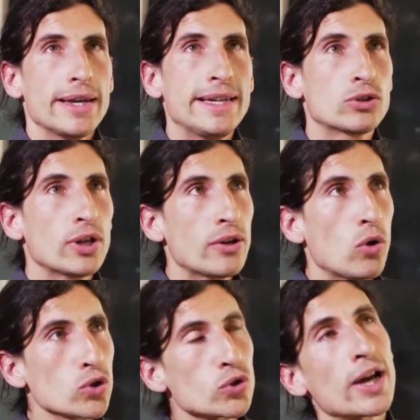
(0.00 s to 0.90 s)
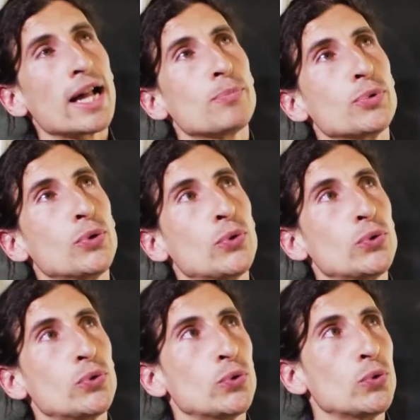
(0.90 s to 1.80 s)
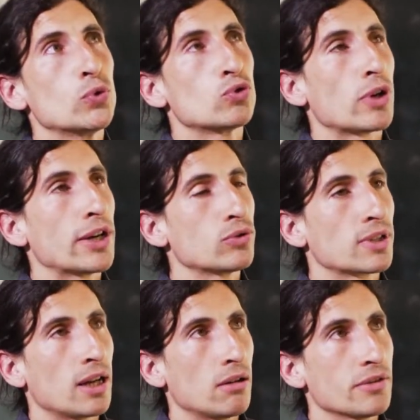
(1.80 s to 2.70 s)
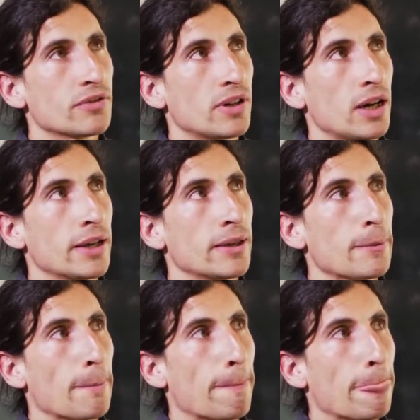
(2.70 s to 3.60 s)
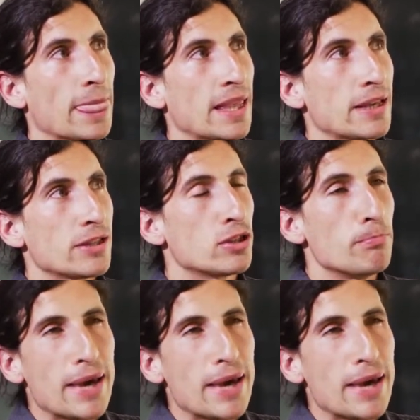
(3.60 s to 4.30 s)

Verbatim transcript: It can also help you to try to clarify the